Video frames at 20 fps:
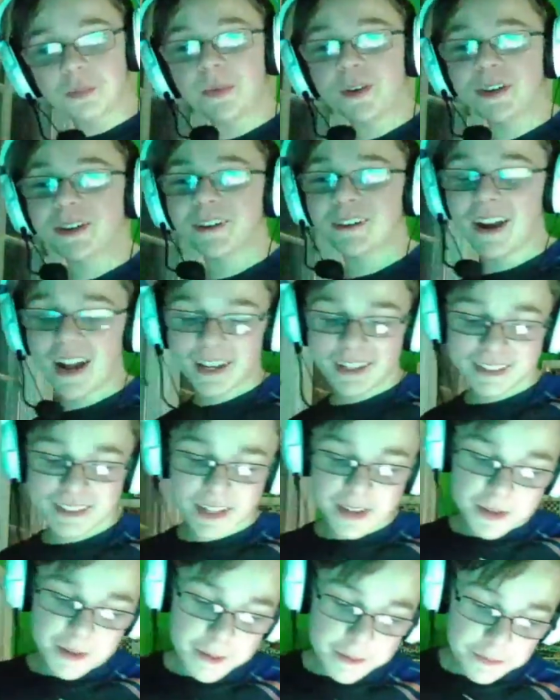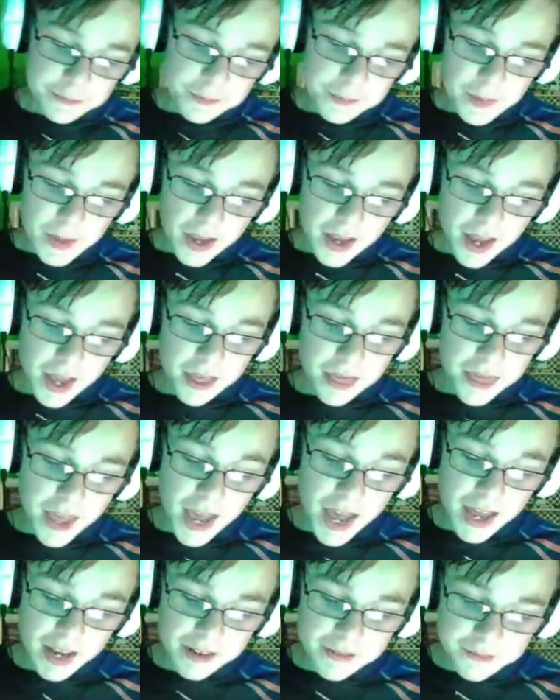Buescher wrecks. And
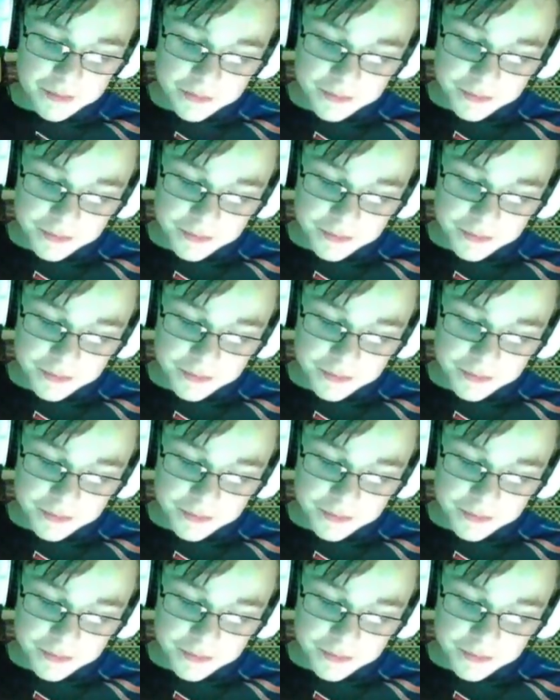then